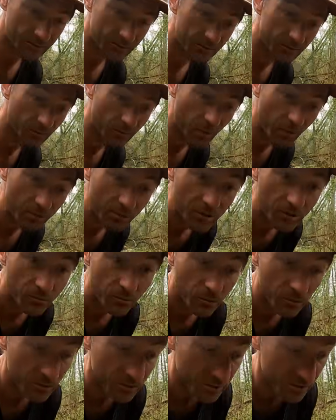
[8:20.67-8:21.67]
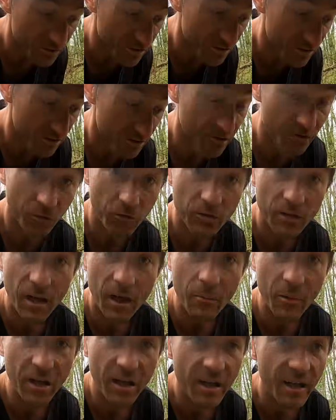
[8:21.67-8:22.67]
so maybe the water is just not
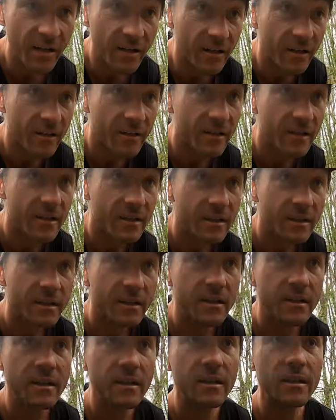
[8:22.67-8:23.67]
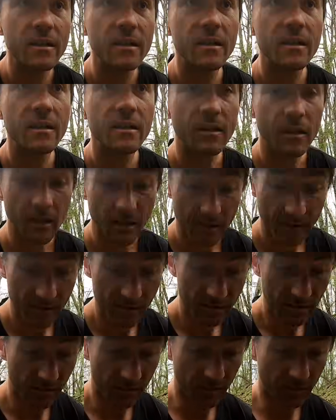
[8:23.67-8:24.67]
coming in. I
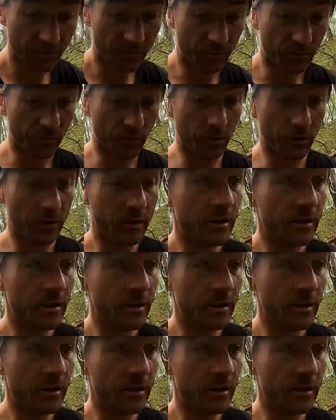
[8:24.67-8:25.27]
guess I'll have to